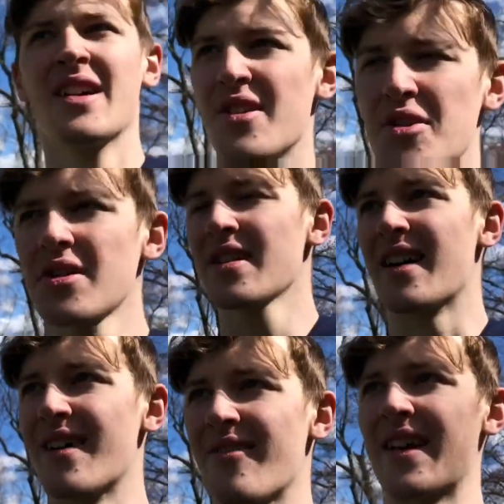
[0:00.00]
Usually
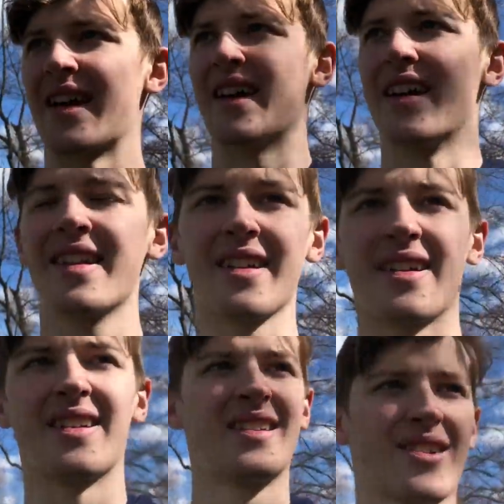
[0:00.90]
uh, when I hit it
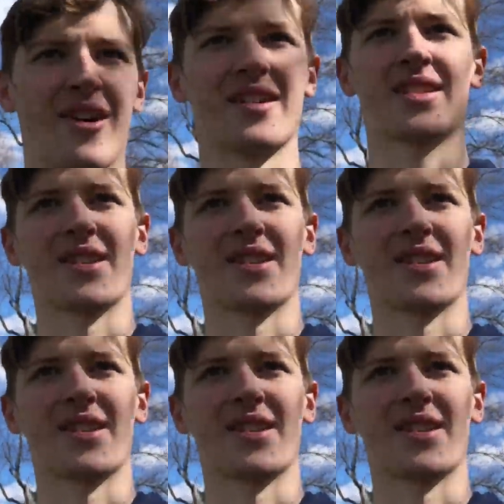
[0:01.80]
across the